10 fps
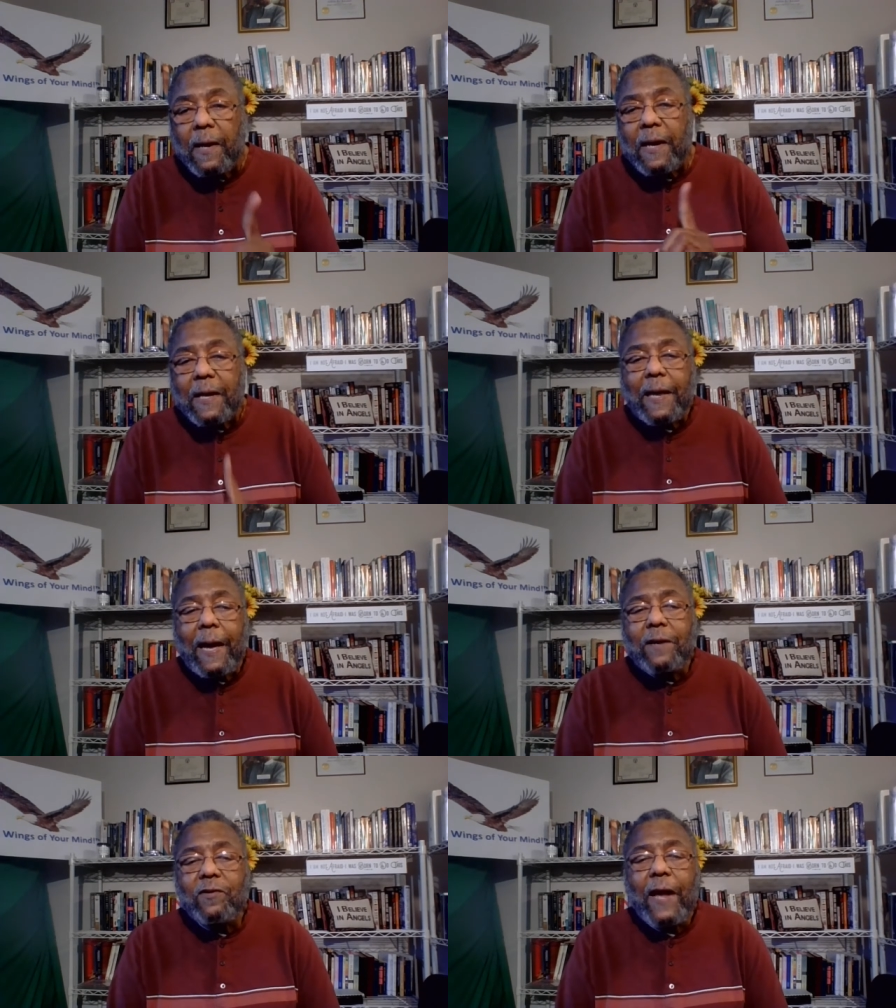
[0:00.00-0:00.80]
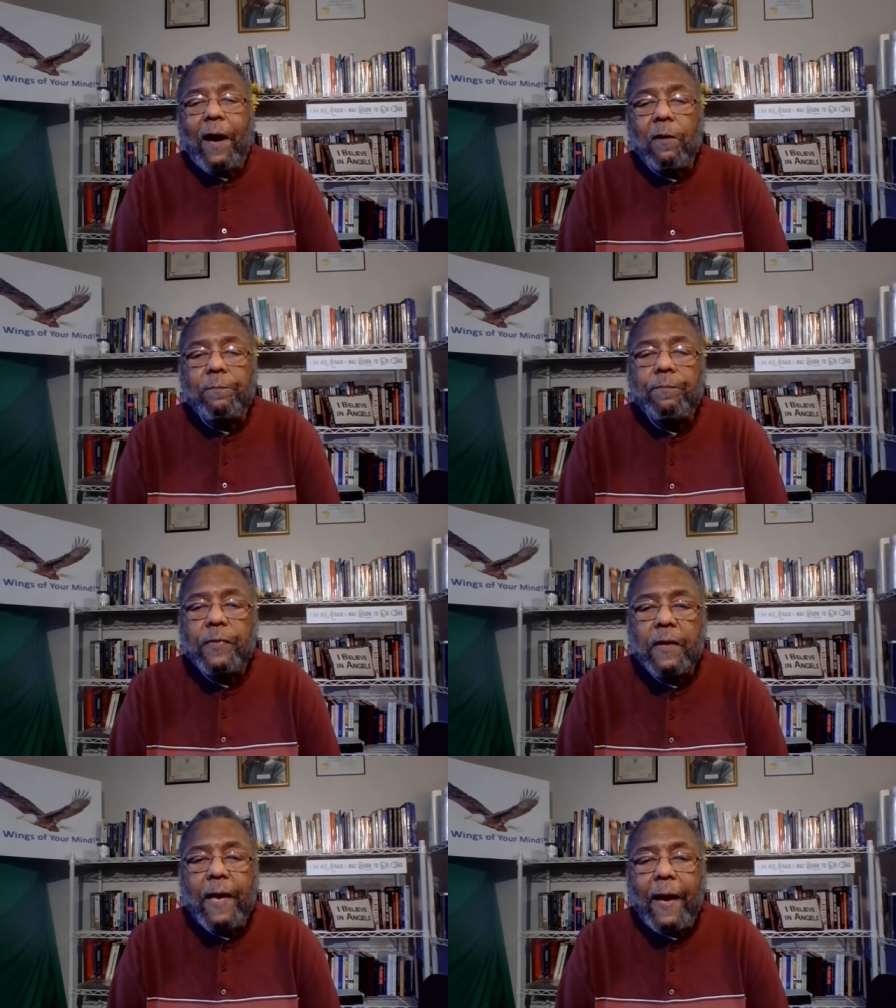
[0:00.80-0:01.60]
Elias Howe,
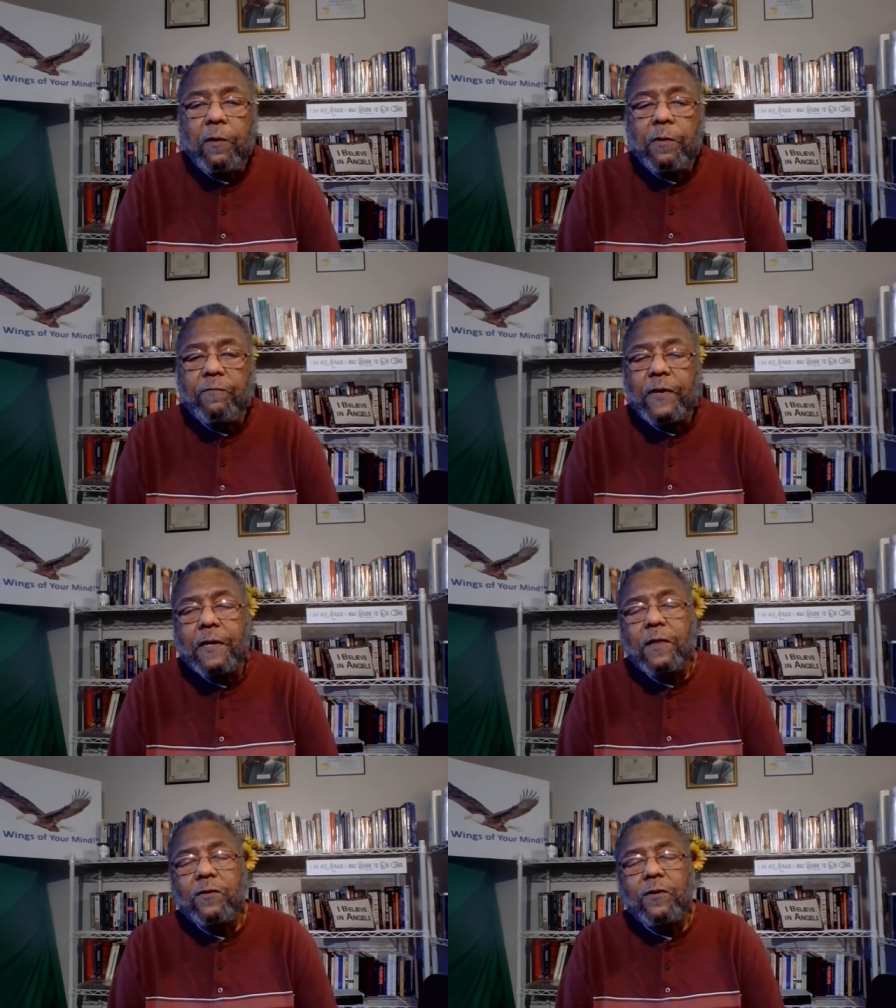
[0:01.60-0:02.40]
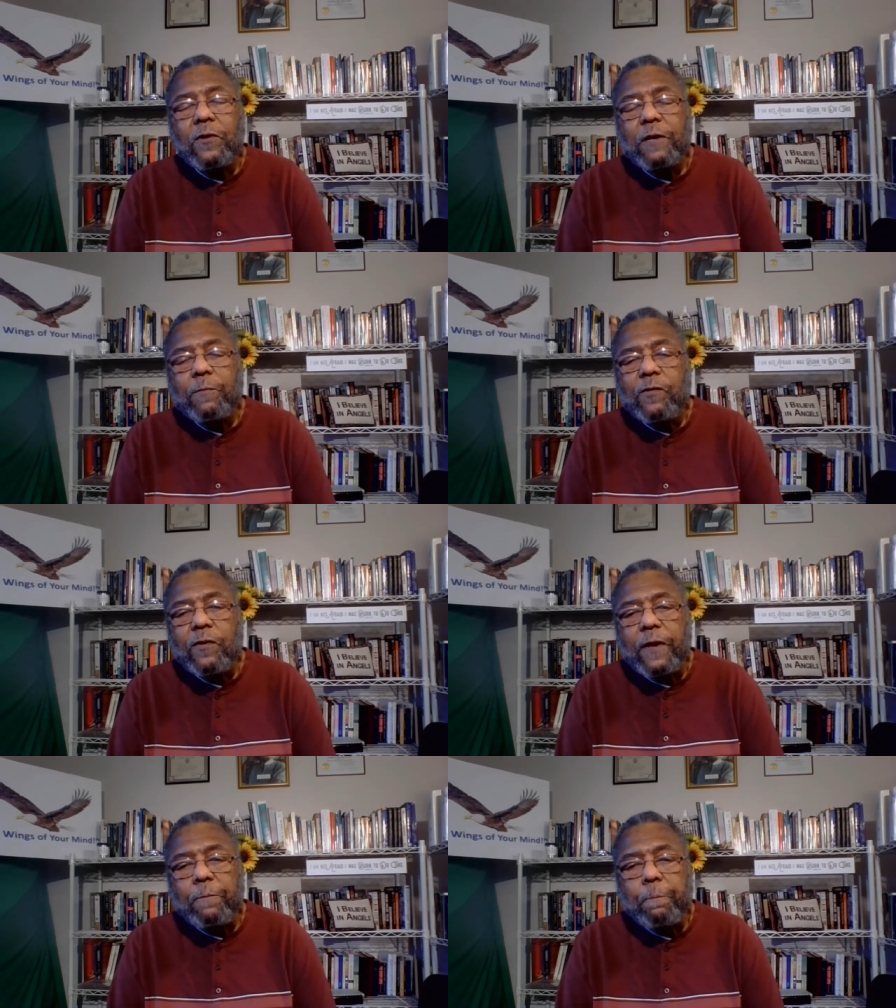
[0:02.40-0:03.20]
the guy who invented the sewing
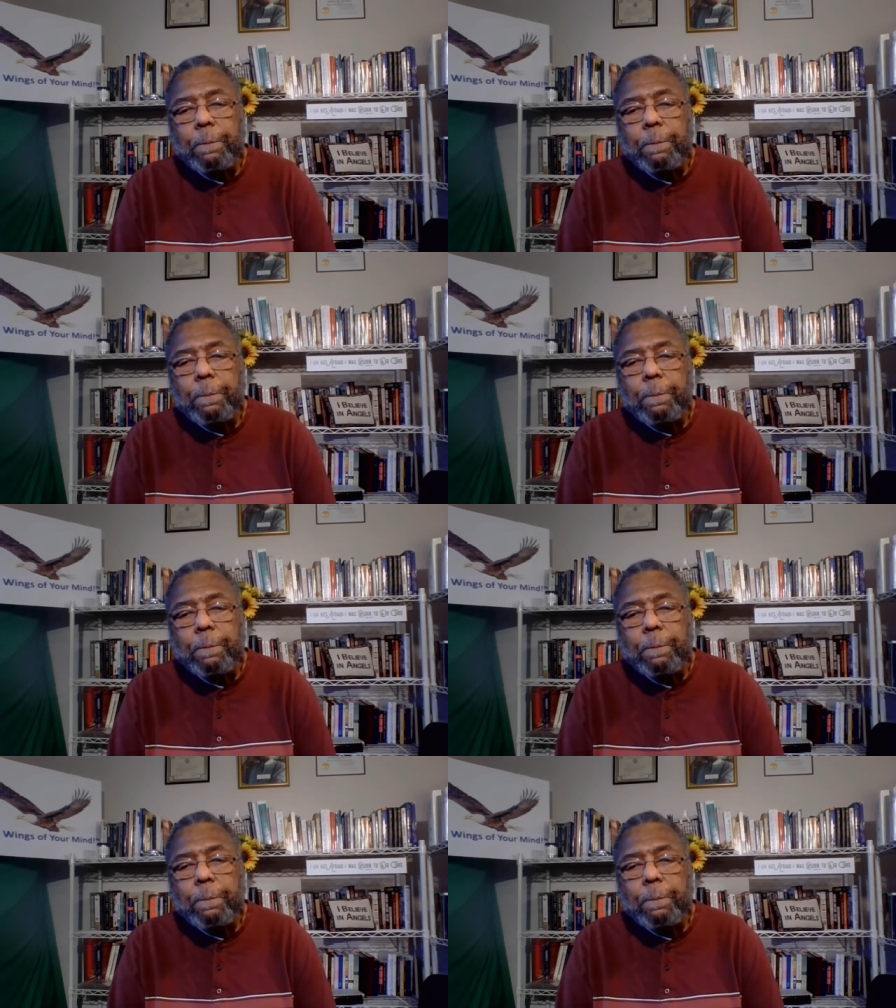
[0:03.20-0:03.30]
machine,